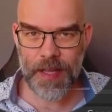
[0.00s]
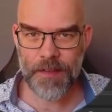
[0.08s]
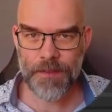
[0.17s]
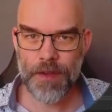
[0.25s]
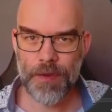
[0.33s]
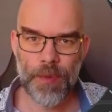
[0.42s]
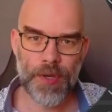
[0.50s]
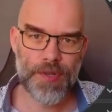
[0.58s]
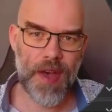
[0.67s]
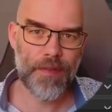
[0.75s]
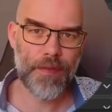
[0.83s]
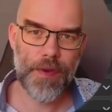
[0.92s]
If you want
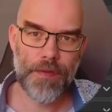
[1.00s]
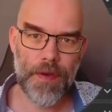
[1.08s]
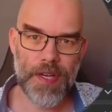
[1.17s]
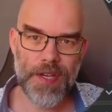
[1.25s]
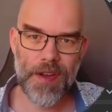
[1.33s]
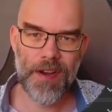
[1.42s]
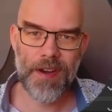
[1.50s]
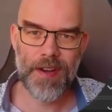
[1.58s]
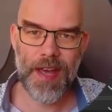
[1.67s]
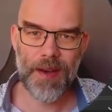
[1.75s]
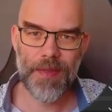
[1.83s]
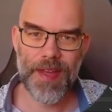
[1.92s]
to have a refresher on
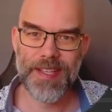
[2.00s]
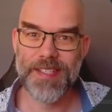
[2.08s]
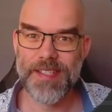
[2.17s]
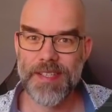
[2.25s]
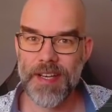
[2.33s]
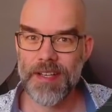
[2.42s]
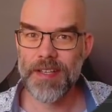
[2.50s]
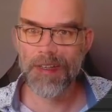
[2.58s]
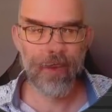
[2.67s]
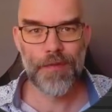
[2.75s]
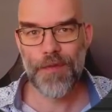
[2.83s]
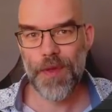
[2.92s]
how that is done,
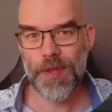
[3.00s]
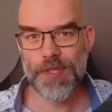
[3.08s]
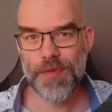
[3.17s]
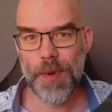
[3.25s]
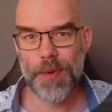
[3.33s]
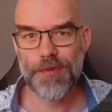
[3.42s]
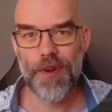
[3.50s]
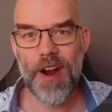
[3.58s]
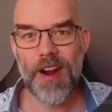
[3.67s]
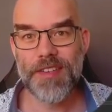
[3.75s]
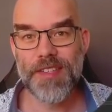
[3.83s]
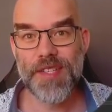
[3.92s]
look for the scripting for
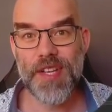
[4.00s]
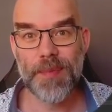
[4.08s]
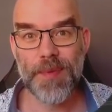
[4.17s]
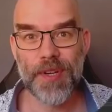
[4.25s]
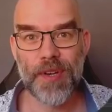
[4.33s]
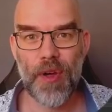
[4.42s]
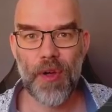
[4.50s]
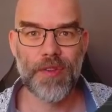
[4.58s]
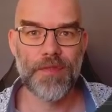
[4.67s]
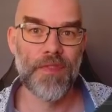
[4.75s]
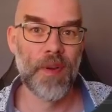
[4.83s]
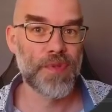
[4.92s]
Artists chapter
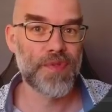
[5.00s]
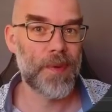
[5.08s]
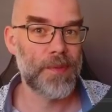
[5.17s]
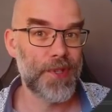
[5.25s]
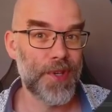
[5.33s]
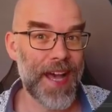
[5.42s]
called From Script to